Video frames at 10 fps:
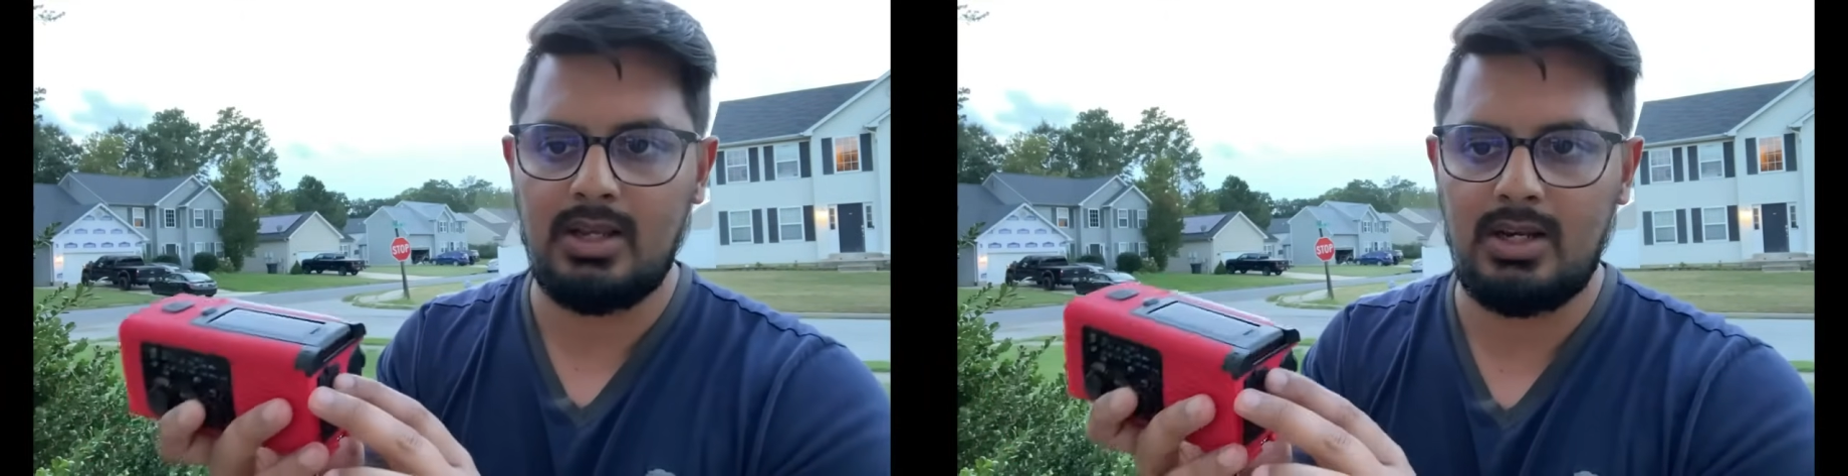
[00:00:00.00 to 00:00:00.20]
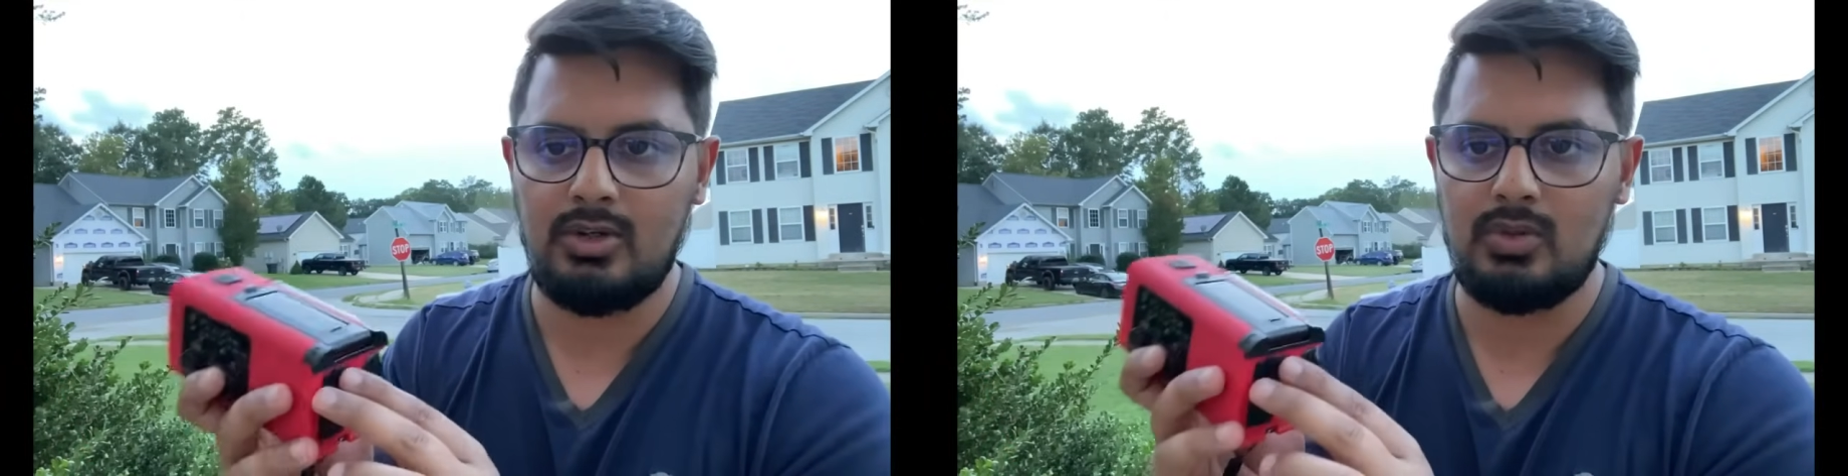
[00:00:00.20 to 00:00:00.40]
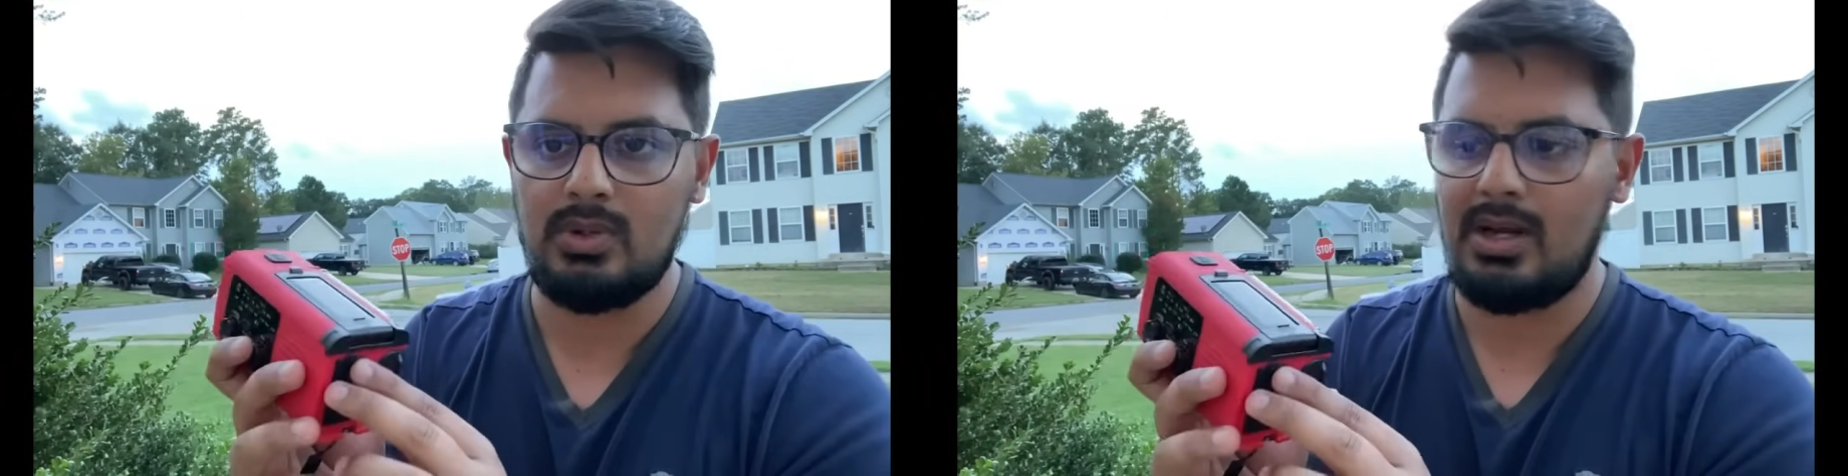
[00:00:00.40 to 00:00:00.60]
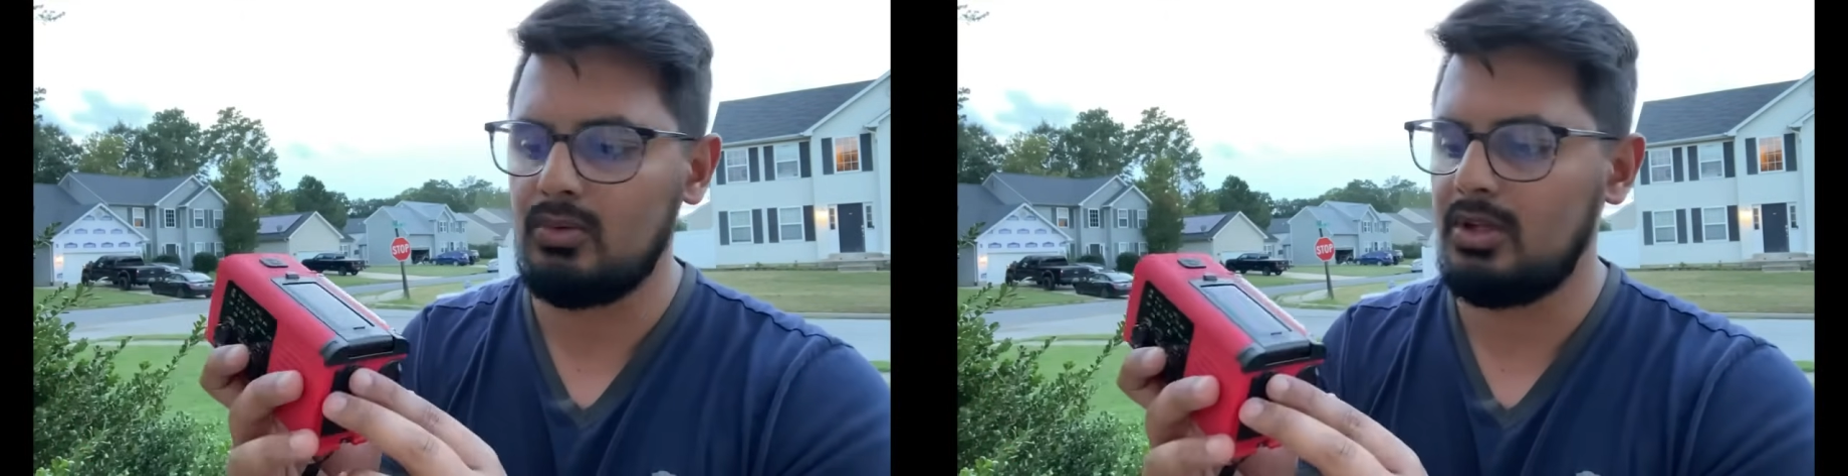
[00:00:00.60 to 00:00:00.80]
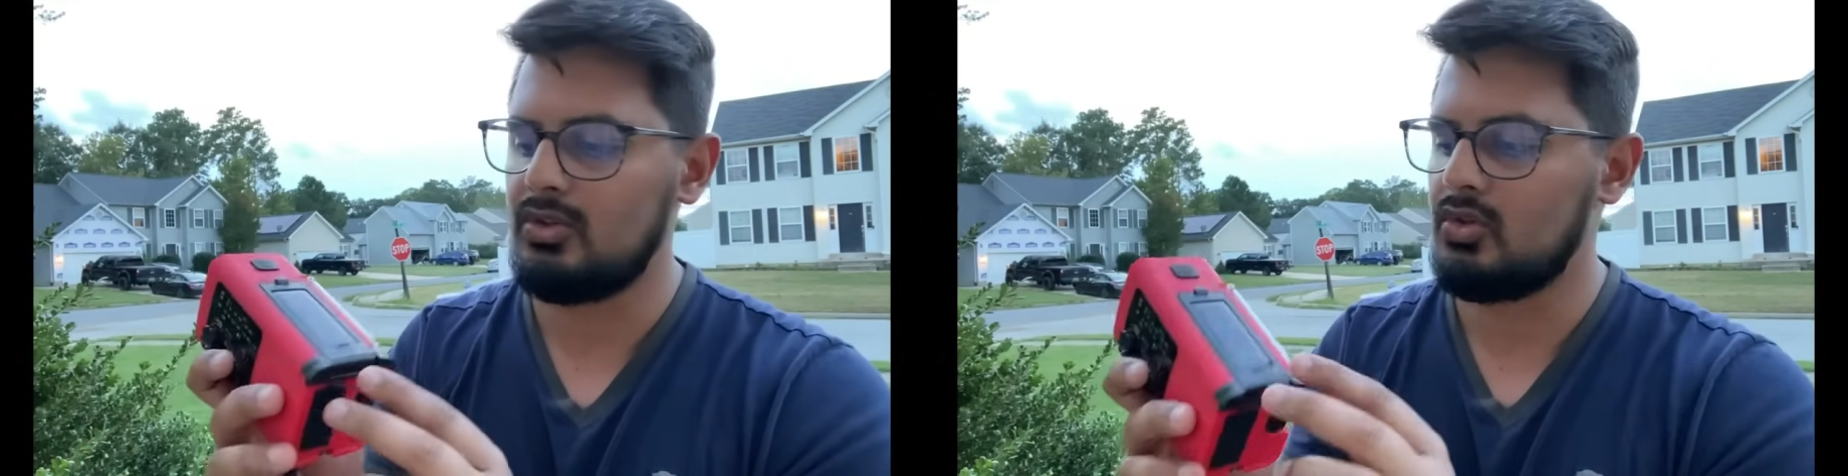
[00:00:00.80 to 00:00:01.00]
it into an
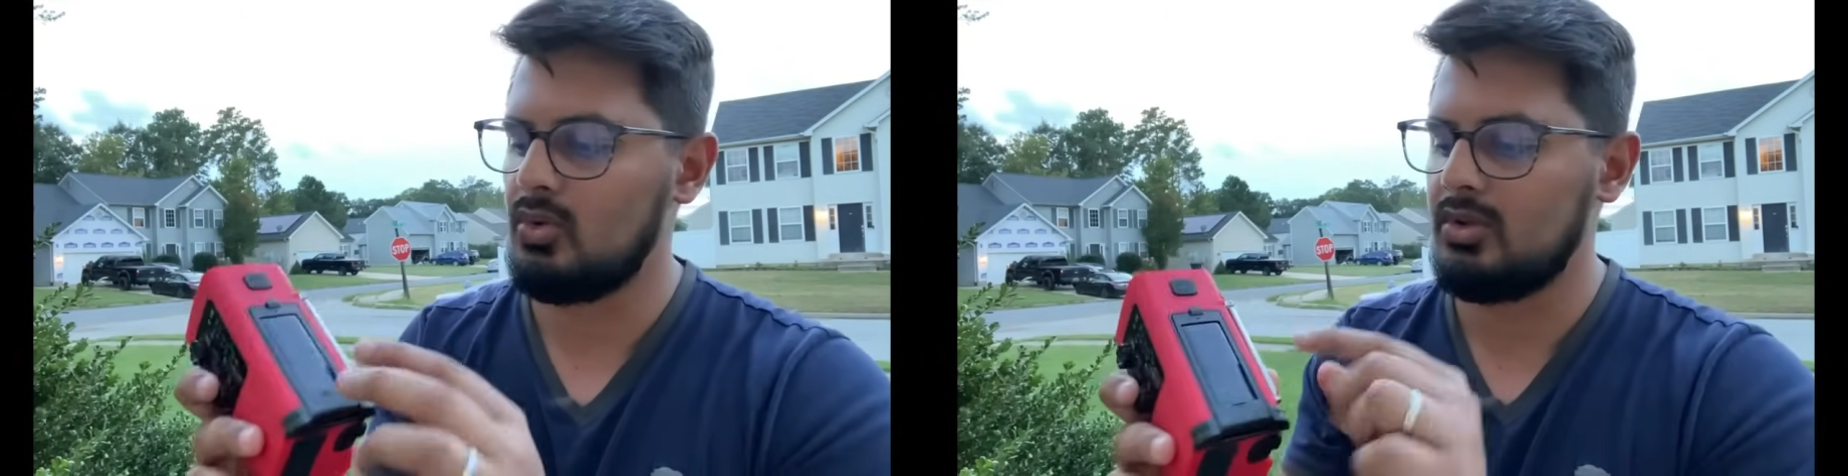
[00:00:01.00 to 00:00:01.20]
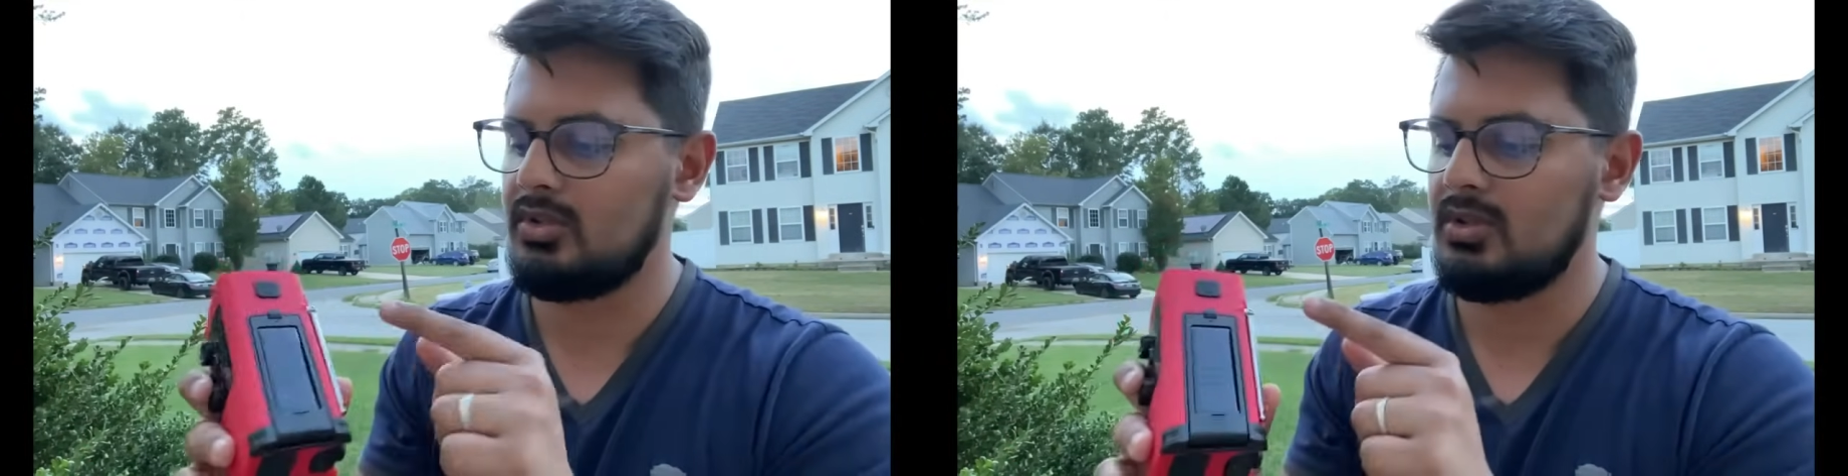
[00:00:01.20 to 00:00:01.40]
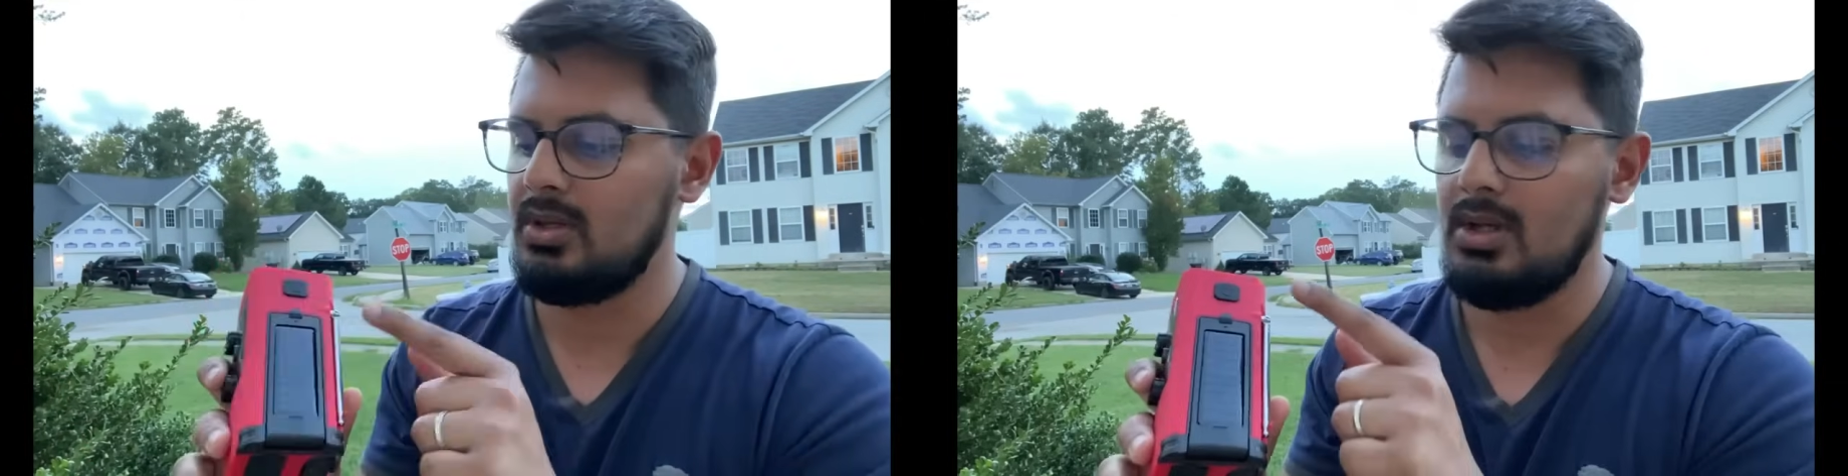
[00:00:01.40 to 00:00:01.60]
outlet source.